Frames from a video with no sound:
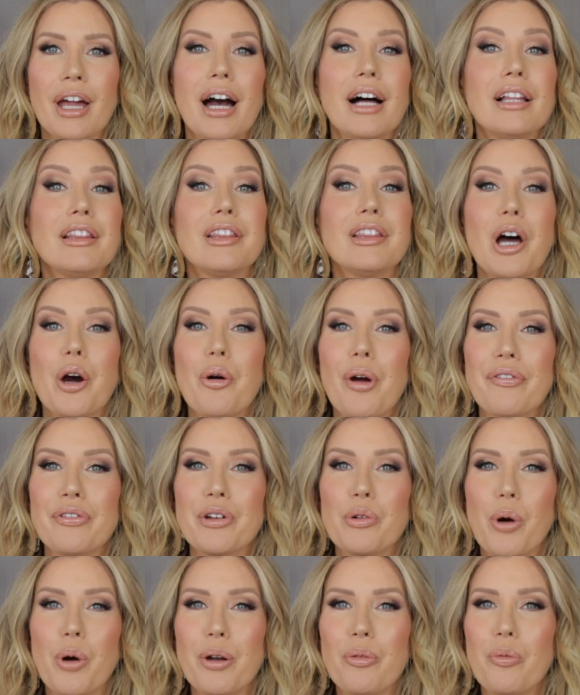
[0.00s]
Hello
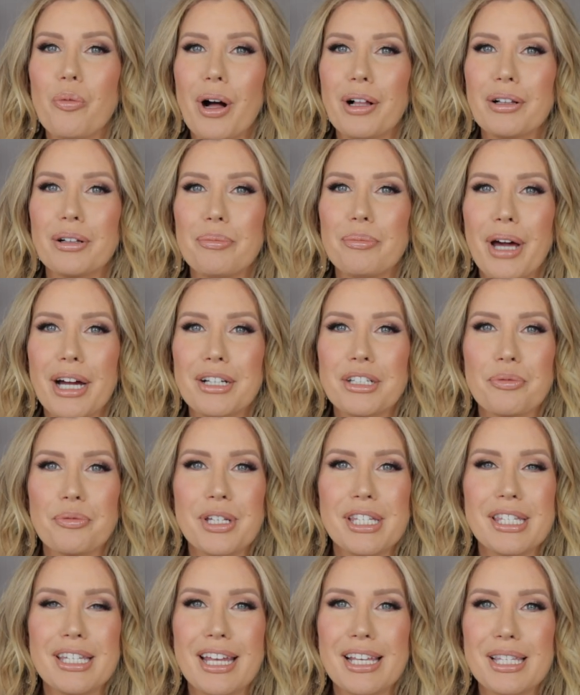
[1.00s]
everyone, welcome back to
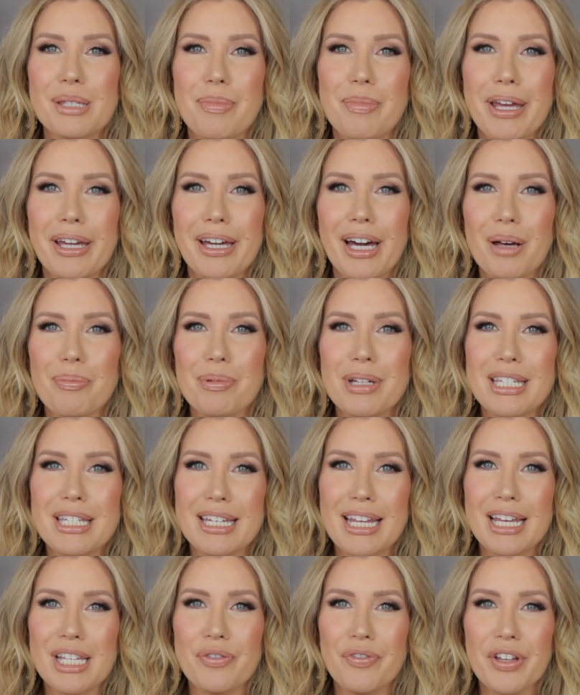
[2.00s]
Risa Does Makeup. In
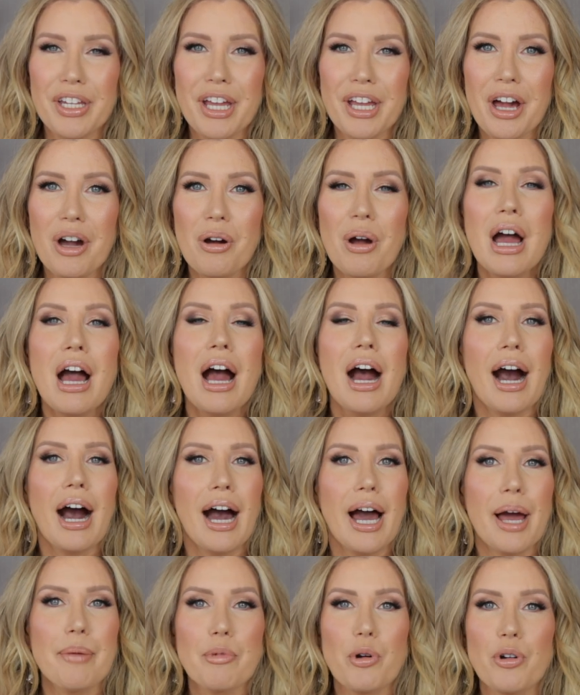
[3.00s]
today's video,
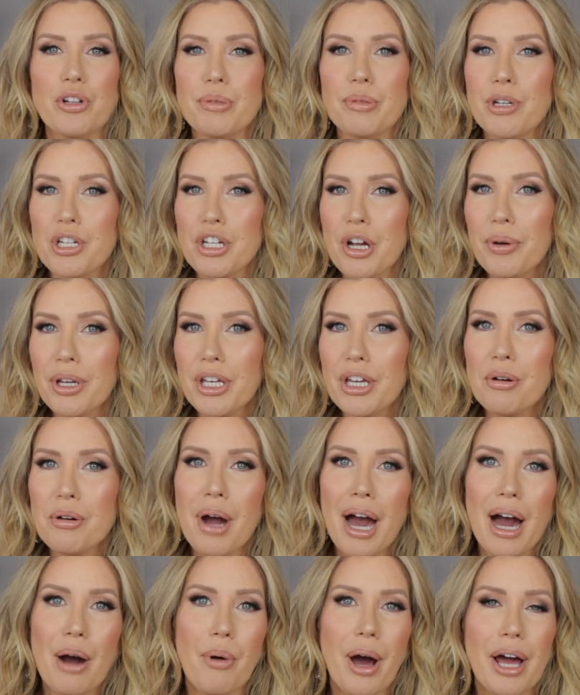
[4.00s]
I'm going to be showing you
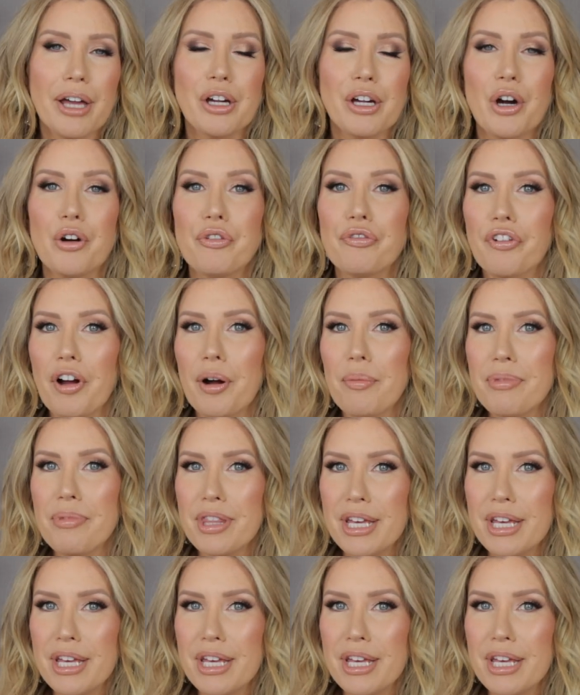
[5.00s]
how I go from